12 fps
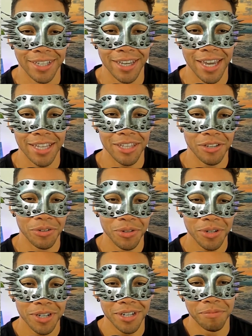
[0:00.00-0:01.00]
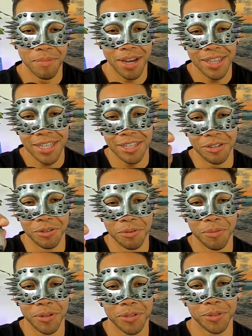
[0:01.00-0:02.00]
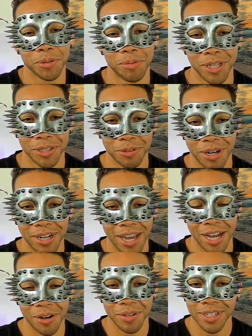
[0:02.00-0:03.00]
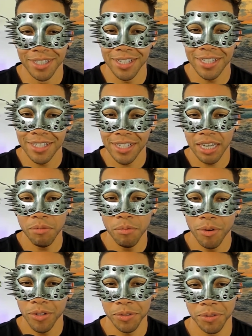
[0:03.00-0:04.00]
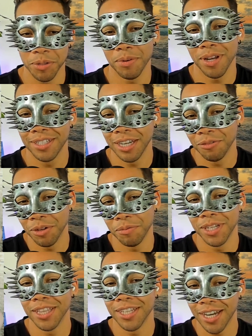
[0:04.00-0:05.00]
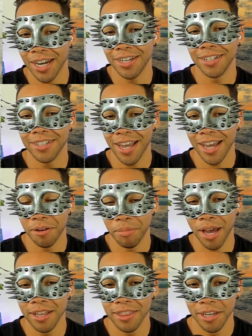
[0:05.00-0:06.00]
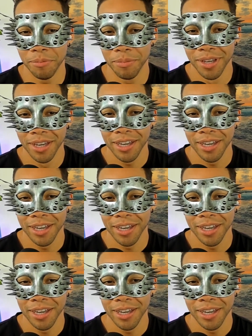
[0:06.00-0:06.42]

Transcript: And I think your emotional response right now is the same emotional response that women in the 90s had about them.